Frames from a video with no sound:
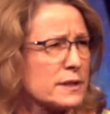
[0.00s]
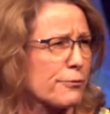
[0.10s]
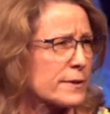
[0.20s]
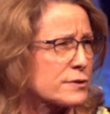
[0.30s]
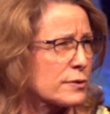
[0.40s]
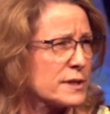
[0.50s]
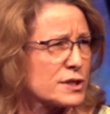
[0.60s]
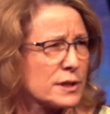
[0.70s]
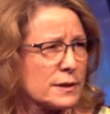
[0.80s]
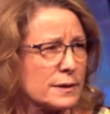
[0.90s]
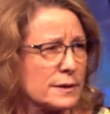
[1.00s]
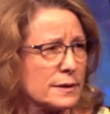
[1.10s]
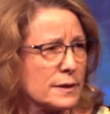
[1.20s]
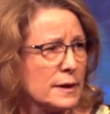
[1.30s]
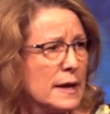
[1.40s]
you into frustration.
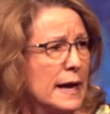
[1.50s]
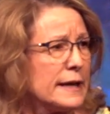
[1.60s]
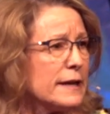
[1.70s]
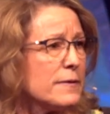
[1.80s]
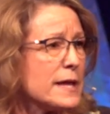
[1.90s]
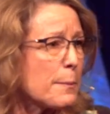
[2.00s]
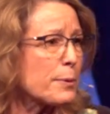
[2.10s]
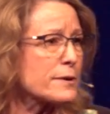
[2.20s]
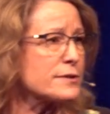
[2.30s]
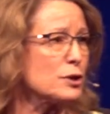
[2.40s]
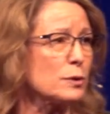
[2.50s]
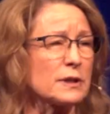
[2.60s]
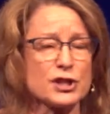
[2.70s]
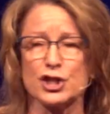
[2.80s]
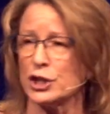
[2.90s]
And even that person
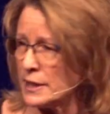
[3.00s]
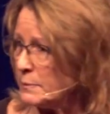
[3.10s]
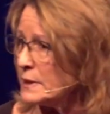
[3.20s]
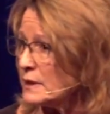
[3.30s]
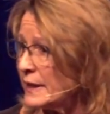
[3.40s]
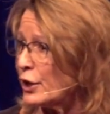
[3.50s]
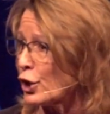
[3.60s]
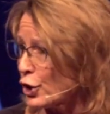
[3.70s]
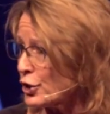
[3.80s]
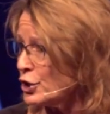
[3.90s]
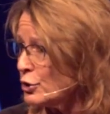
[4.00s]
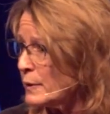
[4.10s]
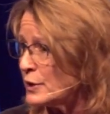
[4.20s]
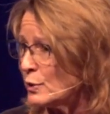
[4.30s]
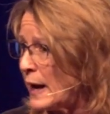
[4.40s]
who legitimately hurt
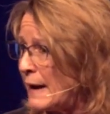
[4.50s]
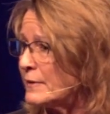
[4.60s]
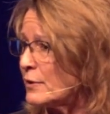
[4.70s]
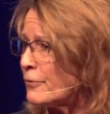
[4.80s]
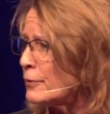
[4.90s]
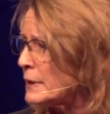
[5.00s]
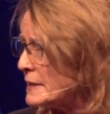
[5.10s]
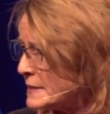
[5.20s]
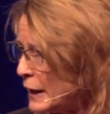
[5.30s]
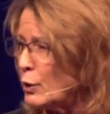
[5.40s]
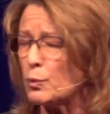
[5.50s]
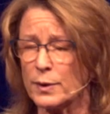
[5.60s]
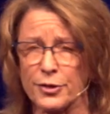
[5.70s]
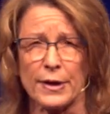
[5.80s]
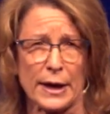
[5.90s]
you and you haven't fully dealt
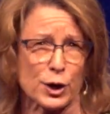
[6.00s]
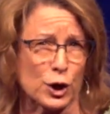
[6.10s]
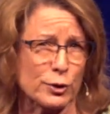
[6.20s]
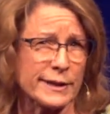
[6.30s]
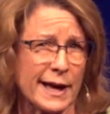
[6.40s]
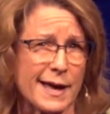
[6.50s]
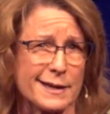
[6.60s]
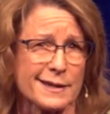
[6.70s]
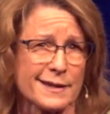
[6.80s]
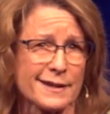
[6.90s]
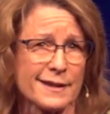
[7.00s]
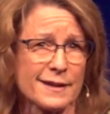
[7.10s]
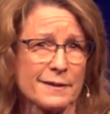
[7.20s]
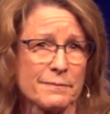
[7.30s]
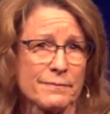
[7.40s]
with that hurt yet.
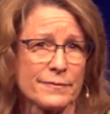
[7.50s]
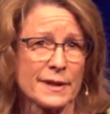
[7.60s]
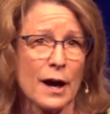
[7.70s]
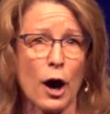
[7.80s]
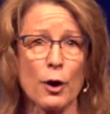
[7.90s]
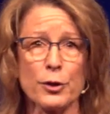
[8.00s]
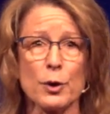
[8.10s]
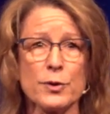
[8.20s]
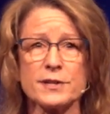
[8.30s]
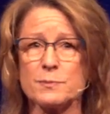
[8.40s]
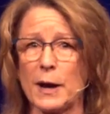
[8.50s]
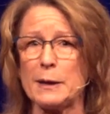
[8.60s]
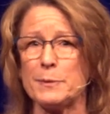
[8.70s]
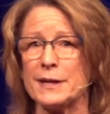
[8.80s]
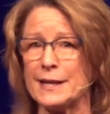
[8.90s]
Although this
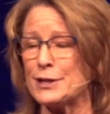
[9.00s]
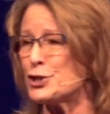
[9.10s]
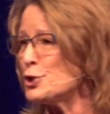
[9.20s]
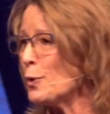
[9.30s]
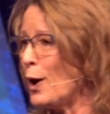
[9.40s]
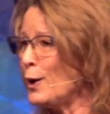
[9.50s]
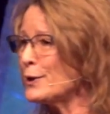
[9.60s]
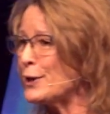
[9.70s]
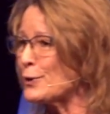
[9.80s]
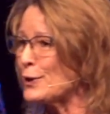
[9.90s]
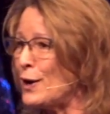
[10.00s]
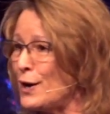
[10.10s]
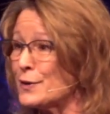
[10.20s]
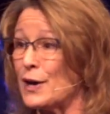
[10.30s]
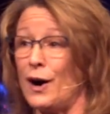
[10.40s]
might be an issue all year
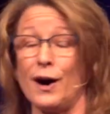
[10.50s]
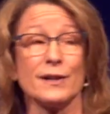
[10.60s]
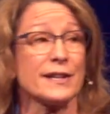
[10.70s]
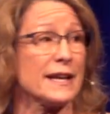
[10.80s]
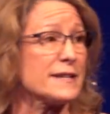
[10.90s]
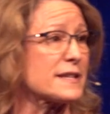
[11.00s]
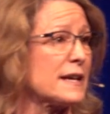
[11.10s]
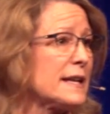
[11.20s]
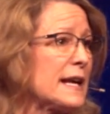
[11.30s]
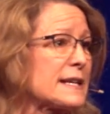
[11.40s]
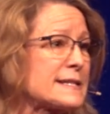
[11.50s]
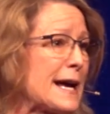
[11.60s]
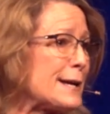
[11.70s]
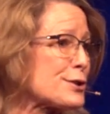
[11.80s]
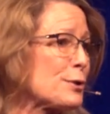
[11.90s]
long, the holidays can
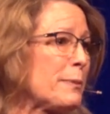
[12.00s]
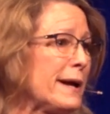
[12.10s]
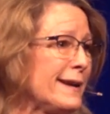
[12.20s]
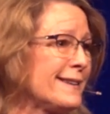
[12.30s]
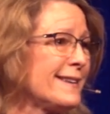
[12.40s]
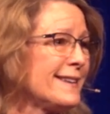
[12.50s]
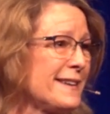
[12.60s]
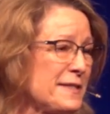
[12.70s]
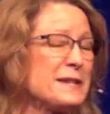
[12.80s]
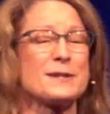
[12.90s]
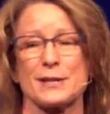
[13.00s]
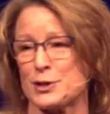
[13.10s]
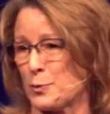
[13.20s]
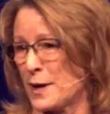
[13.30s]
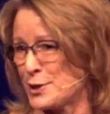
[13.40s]
exacerbate these
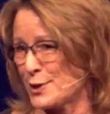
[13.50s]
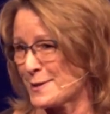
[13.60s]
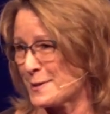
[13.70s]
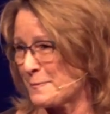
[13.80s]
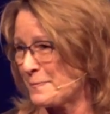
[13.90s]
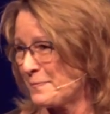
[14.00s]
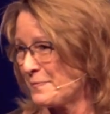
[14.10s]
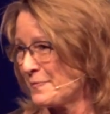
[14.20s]
situations.